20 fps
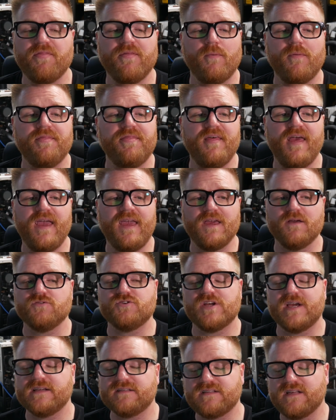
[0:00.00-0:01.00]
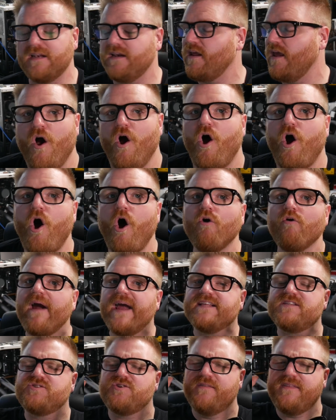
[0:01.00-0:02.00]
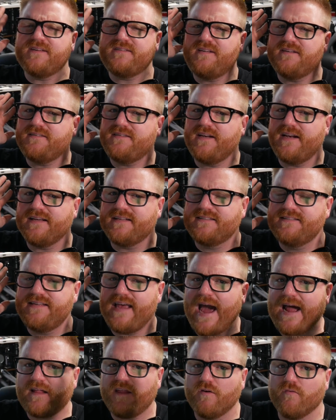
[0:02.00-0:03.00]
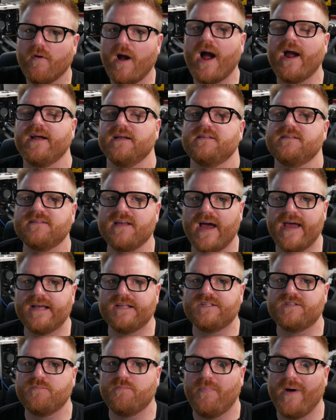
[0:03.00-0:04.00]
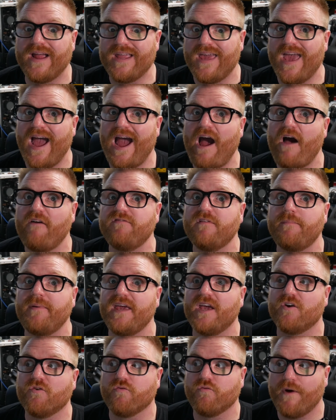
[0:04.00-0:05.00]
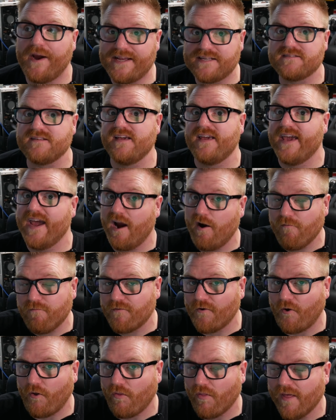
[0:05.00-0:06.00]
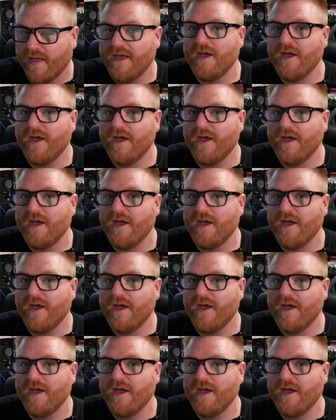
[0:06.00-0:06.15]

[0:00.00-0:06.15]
Well, thank you, Jason. All right, so this isn't exactly rocket science, but you have to be crazy careful.